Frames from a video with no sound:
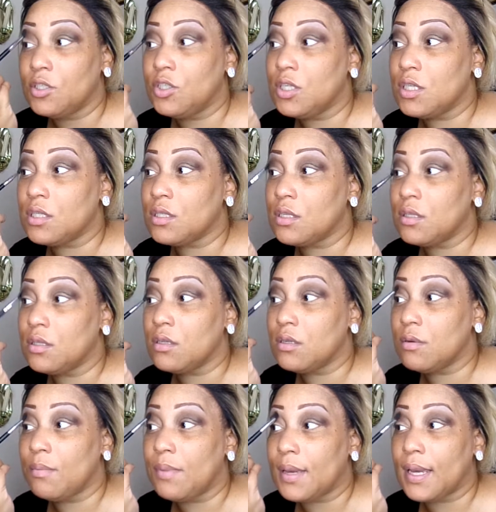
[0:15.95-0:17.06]
just a
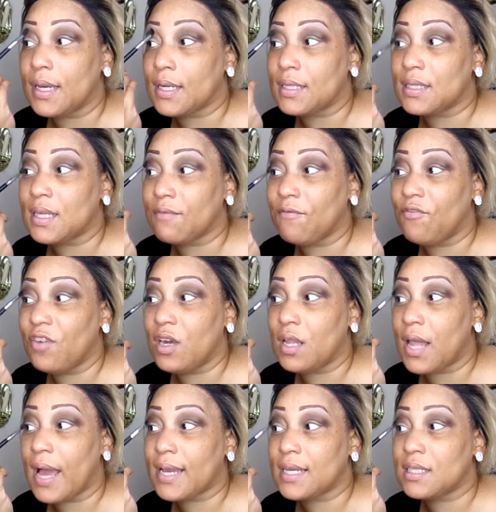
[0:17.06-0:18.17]
little bit, because I feel
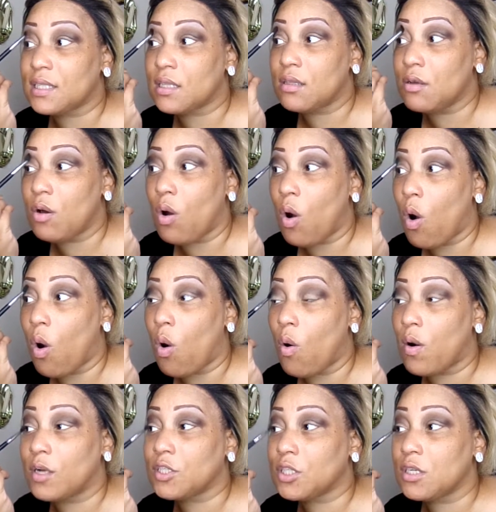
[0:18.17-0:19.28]
like it's a little
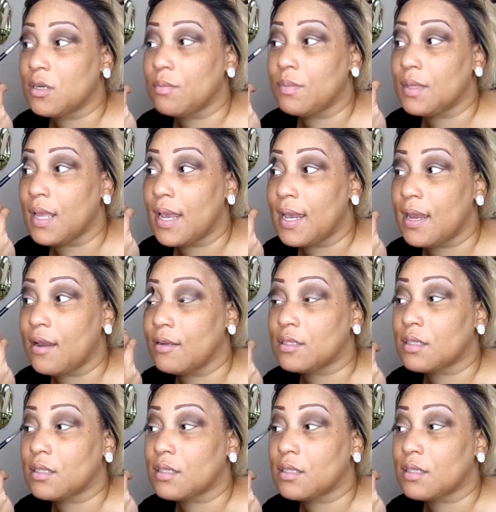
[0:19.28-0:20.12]
harsh up there.